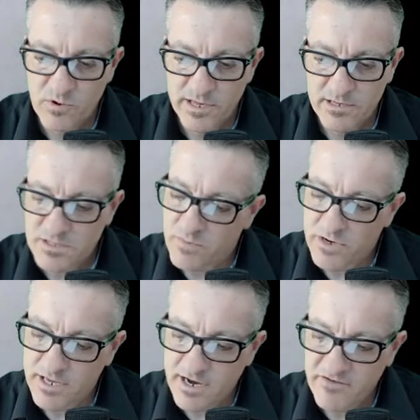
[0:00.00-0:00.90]
point, it's
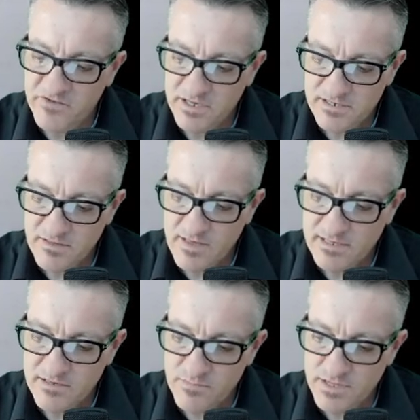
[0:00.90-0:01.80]
pretty obvious that
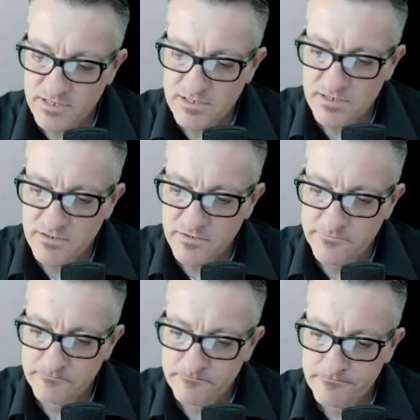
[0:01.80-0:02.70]
that's the place to do it,
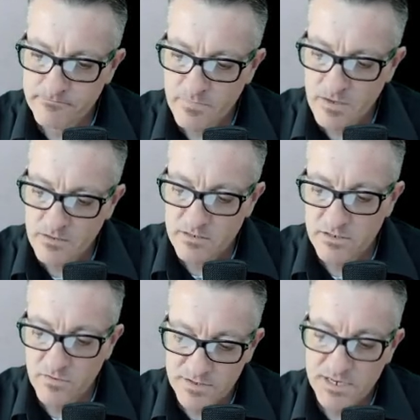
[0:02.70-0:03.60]
to
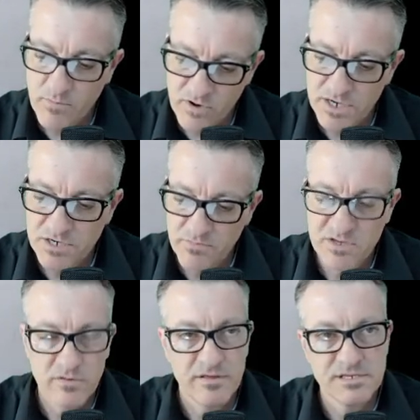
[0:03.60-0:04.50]
do the separation
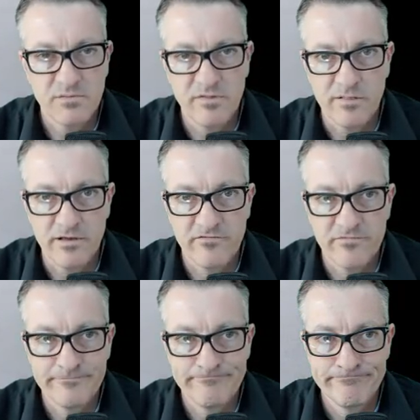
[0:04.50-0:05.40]
between the stem and the
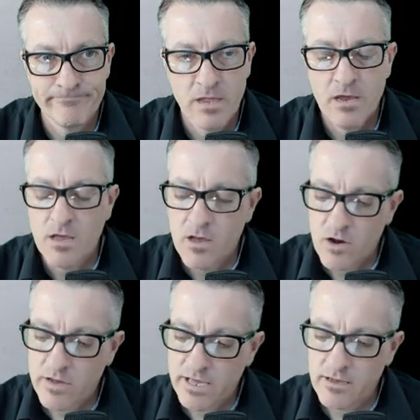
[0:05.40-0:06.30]
leaf.
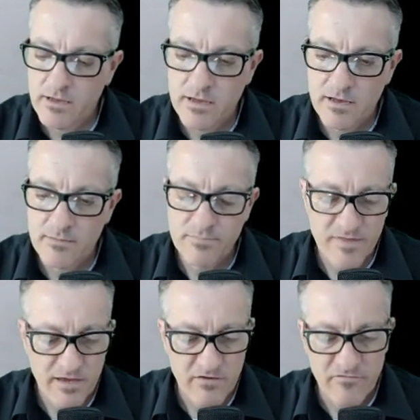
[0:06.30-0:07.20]
Okay,
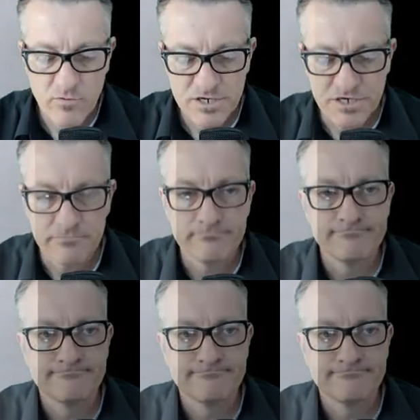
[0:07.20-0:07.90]
thank you for watching.